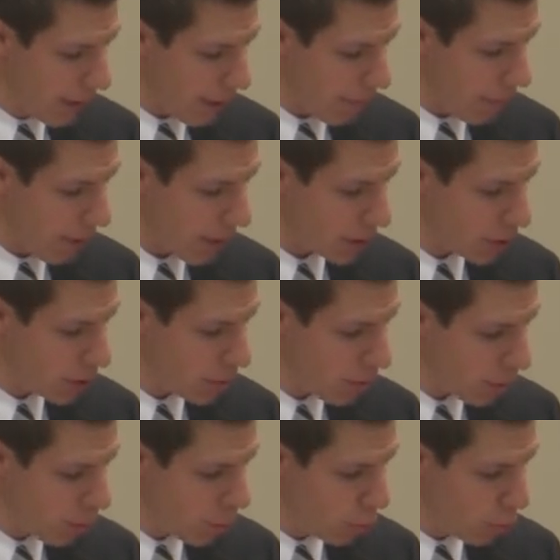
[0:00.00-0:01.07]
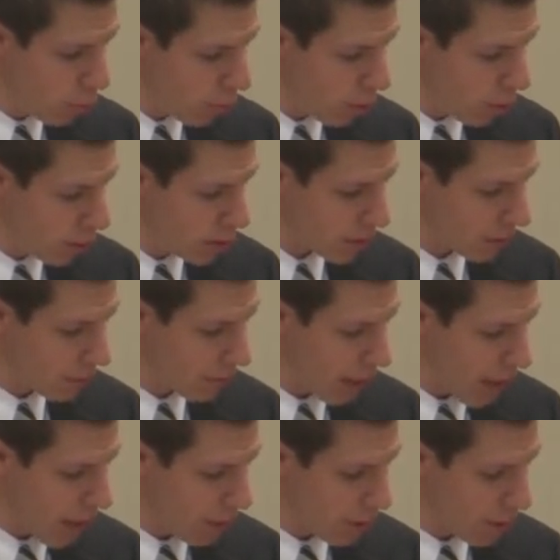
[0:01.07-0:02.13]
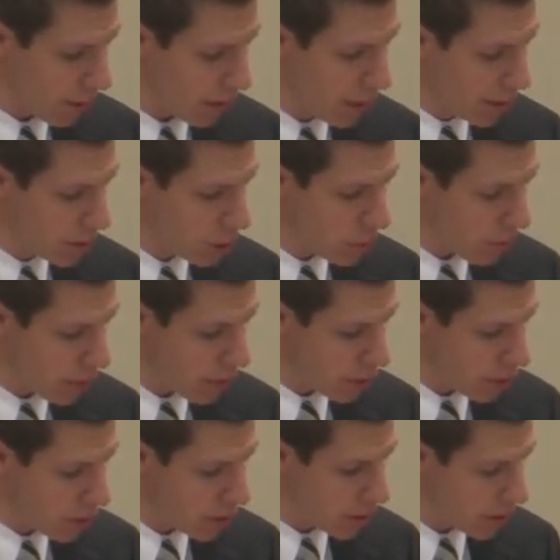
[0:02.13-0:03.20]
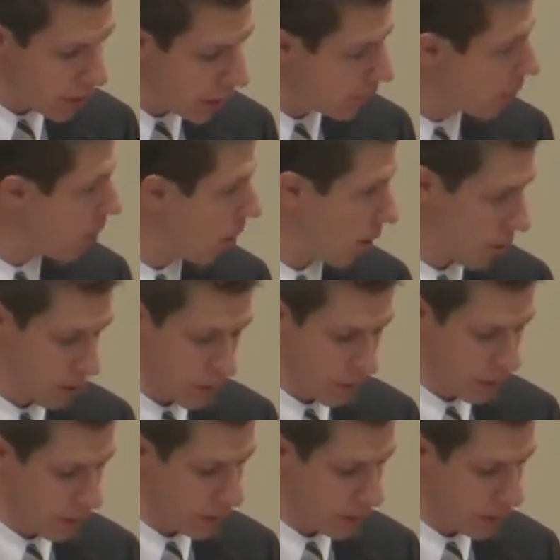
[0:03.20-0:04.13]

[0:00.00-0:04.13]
and by smooth words and flattering speech deceive the hearts of the